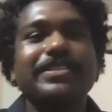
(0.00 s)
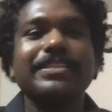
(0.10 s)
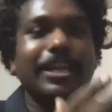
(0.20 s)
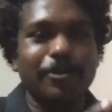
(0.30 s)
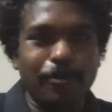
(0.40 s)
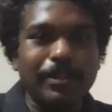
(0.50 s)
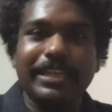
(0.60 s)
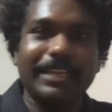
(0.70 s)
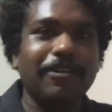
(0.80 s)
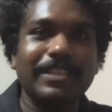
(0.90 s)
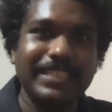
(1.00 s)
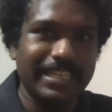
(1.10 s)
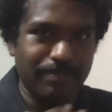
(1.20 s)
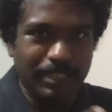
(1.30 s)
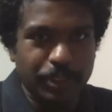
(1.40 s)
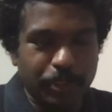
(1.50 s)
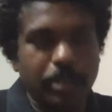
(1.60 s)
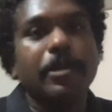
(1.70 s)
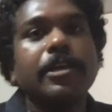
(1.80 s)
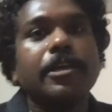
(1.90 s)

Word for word: Isn't that cool? The technology has matured.